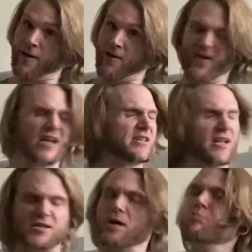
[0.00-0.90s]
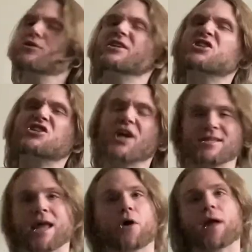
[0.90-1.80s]
Like I said, it's a complete
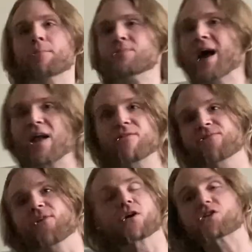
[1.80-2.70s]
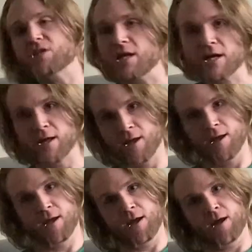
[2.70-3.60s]
shutdown. I'm not functioning.
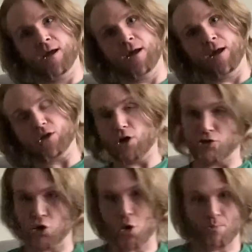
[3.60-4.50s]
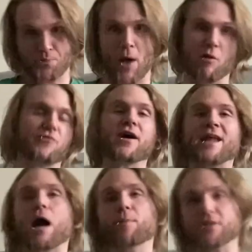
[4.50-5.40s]
Because also, I will find
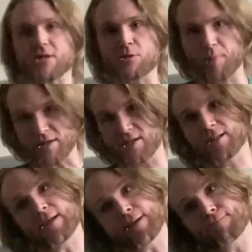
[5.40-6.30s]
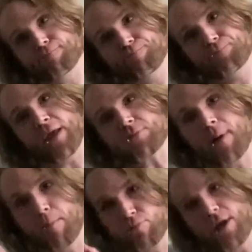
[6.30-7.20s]
habits. It's my
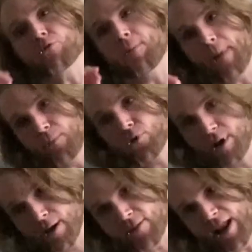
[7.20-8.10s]
brain remembering that